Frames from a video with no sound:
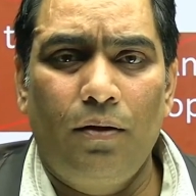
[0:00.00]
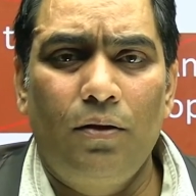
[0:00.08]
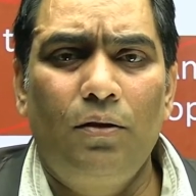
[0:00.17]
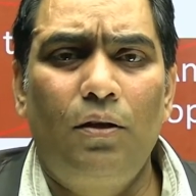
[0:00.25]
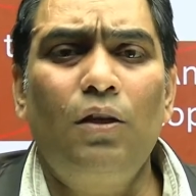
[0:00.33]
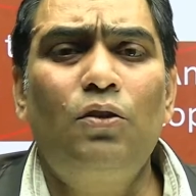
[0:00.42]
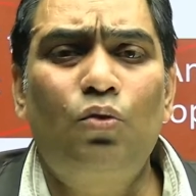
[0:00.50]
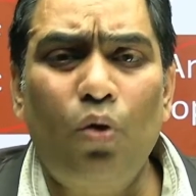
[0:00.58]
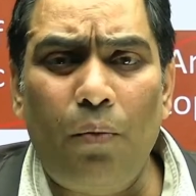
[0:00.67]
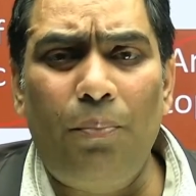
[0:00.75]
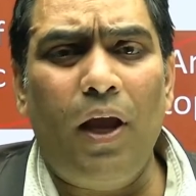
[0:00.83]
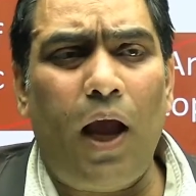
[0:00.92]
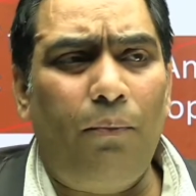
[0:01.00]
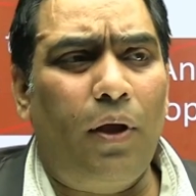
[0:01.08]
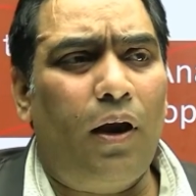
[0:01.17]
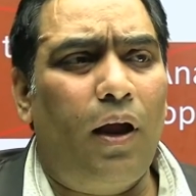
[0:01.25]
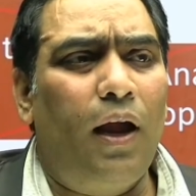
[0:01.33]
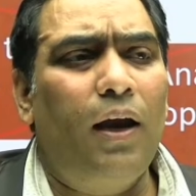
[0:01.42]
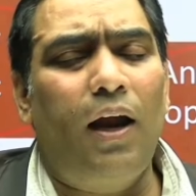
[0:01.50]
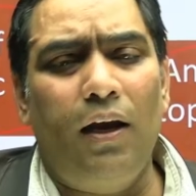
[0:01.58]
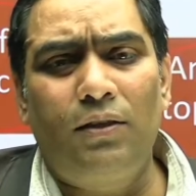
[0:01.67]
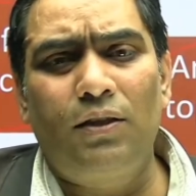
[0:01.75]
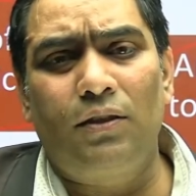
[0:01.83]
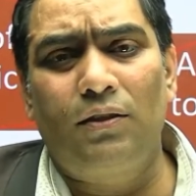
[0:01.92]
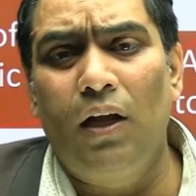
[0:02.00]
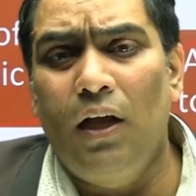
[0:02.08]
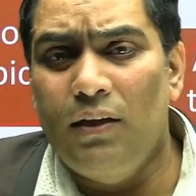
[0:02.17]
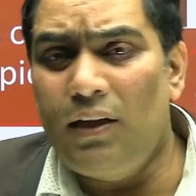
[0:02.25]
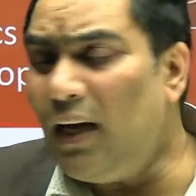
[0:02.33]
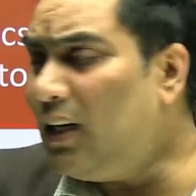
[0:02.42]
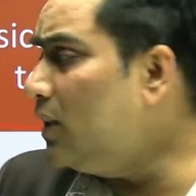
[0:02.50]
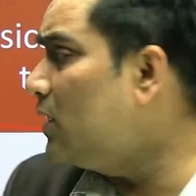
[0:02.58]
This should be our analysis. That is